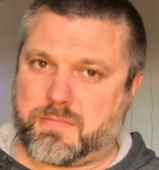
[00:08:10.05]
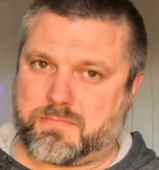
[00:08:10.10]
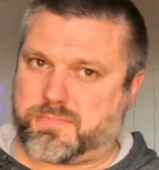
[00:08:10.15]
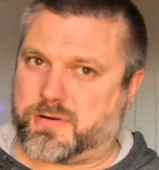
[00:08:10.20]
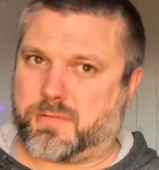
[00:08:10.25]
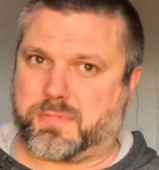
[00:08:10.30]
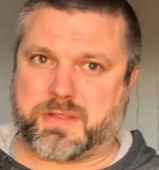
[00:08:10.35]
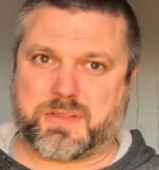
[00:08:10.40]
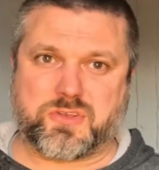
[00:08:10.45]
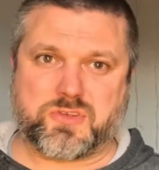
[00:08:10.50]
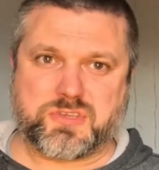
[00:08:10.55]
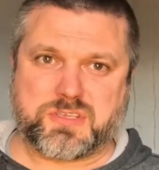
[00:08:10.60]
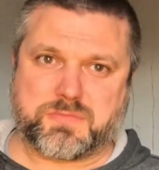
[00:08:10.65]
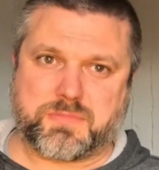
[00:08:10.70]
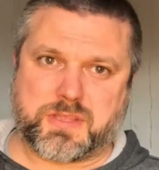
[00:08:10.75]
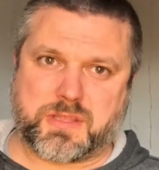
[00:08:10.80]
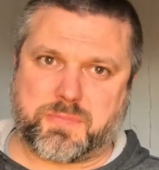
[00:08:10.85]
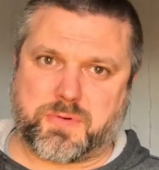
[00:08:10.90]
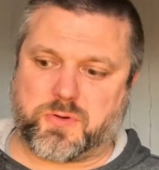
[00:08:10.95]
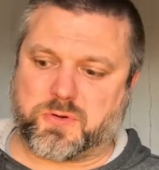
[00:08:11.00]
Probably use them
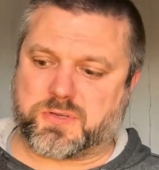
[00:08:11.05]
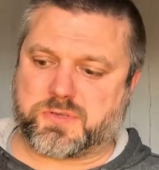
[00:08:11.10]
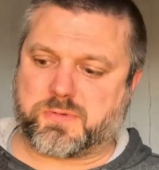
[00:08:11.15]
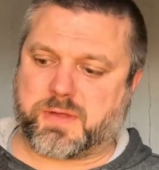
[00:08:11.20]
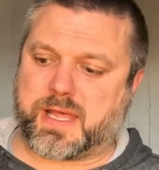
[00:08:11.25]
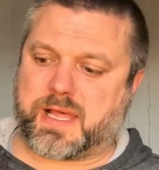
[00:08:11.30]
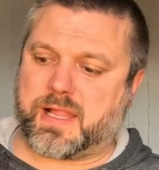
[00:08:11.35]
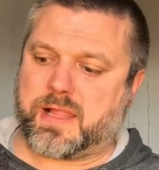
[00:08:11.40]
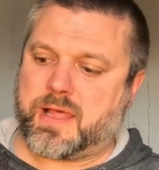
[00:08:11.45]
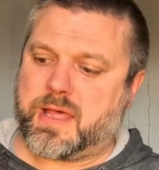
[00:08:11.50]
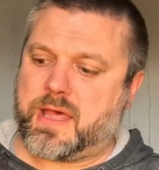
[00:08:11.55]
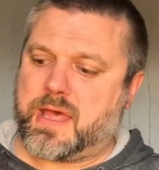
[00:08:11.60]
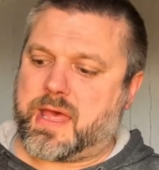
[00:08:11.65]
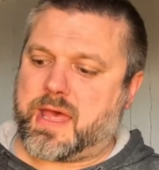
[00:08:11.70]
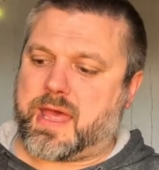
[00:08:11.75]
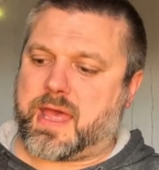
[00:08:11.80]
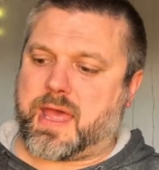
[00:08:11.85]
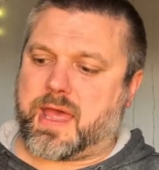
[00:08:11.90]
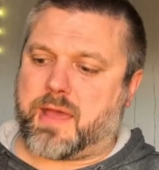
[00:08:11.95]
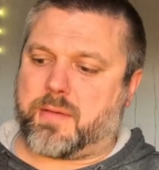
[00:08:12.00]
in the boat as well.
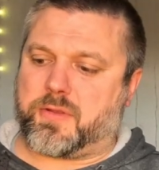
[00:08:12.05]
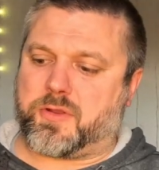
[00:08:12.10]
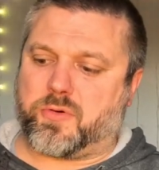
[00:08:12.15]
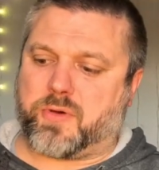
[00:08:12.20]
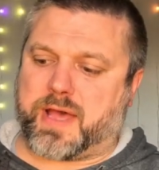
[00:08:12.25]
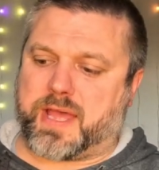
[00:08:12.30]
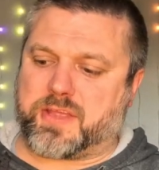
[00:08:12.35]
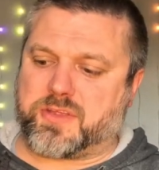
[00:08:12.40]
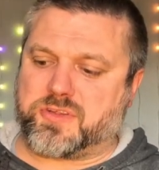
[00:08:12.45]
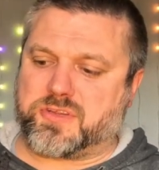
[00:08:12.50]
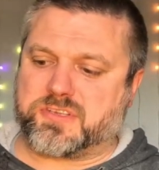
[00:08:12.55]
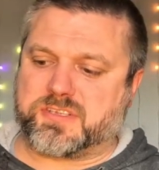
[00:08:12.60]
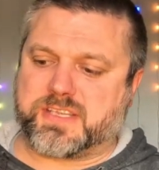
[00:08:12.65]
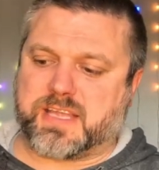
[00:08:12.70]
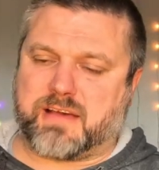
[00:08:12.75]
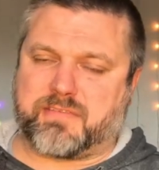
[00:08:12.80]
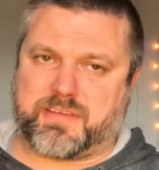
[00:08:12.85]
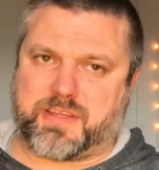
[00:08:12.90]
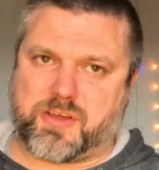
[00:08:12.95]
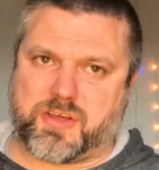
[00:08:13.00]
I know I use
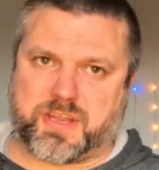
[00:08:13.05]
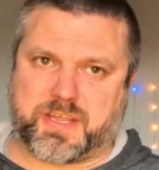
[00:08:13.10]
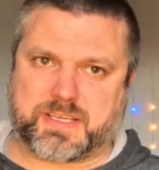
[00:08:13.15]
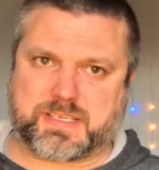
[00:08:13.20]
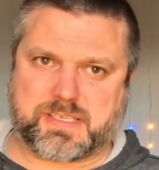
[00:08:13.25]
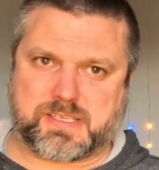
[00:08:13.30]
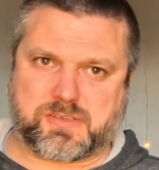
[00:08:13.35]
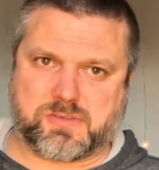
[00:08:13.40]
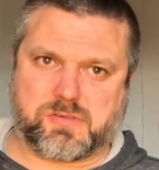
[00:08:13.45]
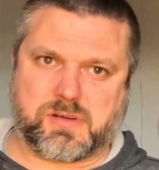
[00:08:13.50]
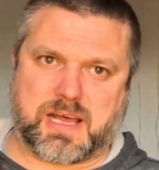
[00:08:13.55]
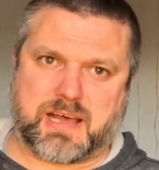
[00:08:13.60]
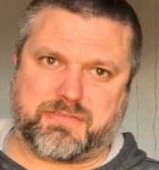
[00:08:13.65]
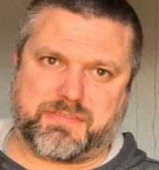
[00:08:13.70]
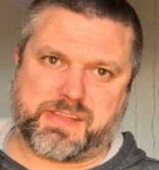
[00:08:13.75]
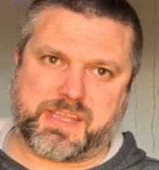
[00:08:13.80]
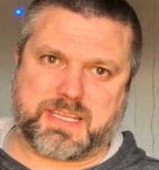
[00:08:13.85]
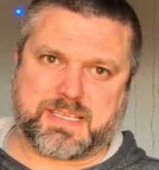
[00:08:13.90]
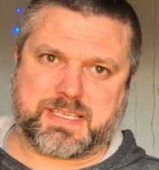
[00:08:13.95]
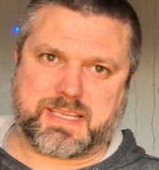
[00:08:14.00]
Navionics, so
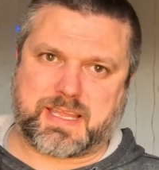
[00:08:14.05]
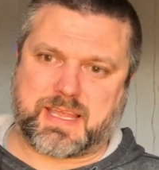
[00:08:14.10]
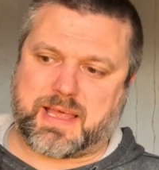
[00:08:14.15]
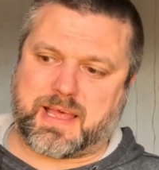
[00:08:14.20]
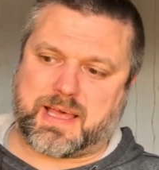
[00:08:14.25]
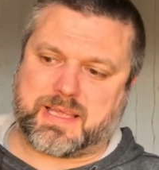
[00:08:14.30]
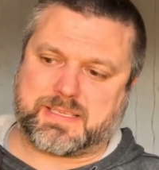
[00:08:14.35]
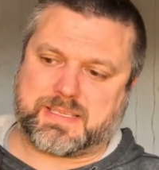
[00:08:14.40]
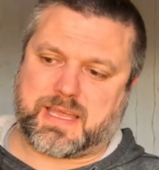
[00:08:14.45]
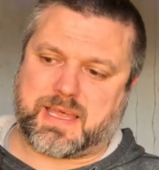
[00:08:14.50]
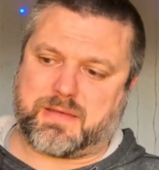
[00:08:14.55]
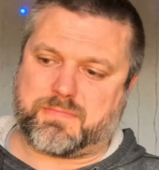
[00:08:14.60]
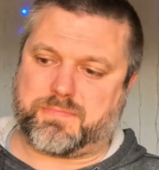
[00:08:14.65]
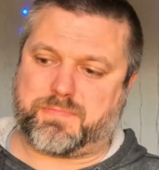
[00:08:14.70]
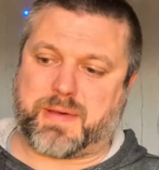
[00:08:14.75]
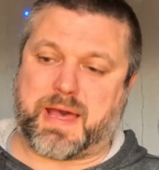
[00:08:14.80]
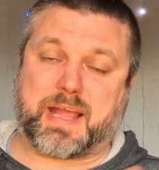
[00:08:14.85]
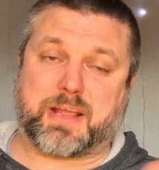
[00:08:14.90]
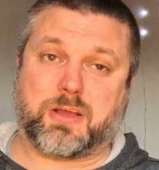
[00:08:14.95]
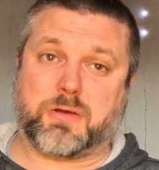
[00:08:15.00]
having this as a
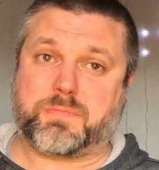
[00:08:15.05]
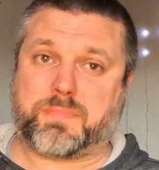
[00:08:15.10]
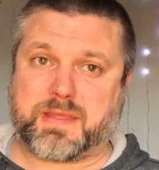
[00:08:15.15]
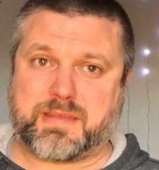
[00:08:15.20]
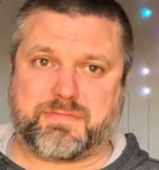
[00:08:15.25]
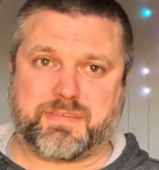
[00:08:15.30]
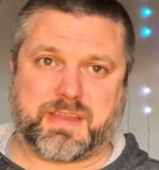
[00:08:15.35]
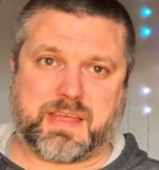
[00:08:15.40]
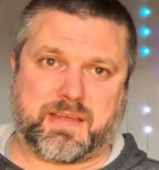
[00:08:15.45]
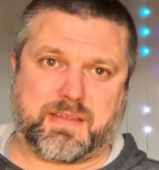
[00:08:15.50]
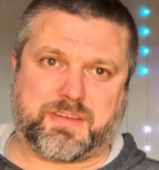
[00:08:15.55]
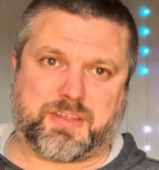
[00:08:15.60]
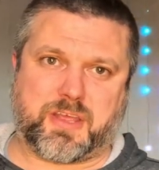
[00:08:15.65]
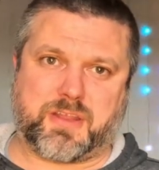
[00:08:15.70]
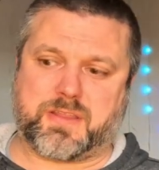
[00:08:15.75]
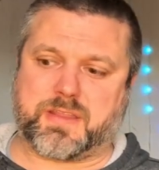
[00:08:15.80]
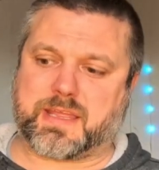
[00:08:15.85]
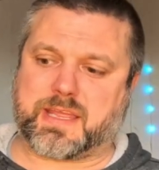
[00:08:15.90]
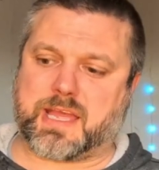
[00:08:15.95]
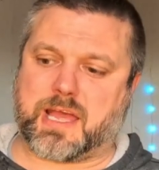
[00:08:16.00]
backup, even down
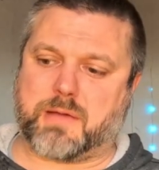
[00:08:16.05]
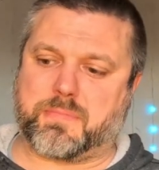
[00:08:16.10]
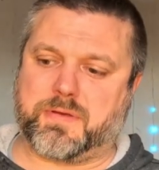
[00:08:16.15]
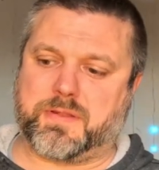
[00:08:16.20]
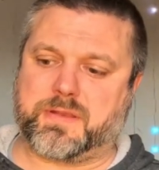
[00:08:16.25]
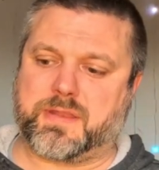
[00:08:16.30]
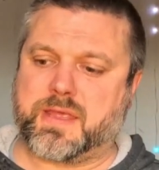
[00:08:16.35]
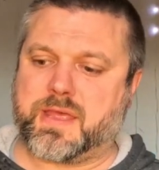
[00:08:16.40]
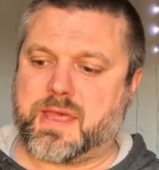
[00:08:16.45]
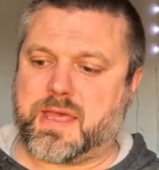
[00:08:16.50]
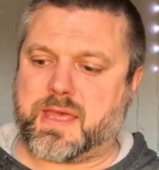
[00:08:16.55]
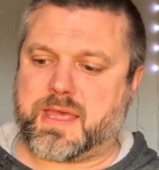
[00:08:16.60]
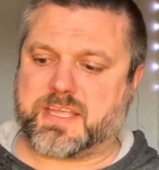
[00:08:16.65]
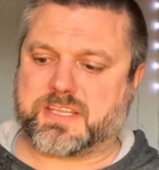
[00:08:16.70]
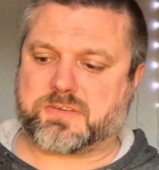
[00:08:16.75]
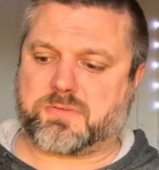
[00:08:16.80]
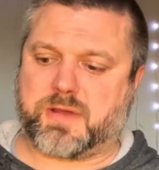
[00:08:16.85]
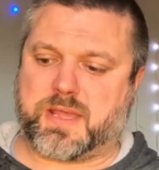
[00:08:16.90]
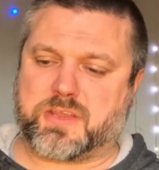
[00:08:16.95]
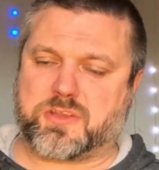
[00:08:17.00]
in the cabin,
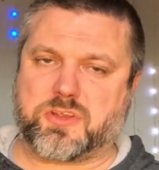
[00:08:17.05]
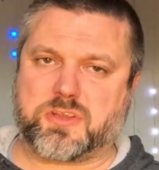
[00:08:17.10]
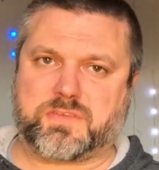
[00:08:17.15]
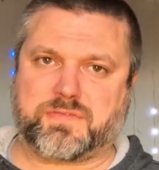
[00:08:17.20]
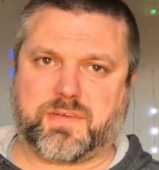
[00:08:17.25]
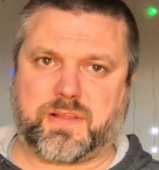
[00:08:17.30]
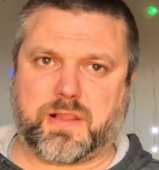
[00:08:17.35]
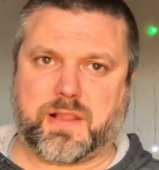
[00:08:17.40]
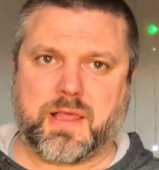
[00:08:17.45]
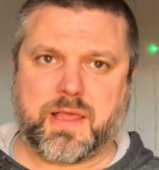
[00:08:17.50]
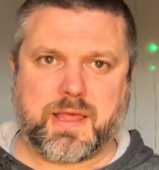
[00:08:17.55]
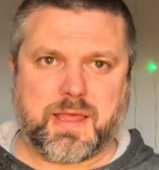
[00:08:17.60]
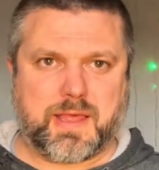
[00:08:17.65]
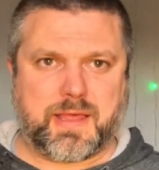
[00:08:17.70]
is quite useful.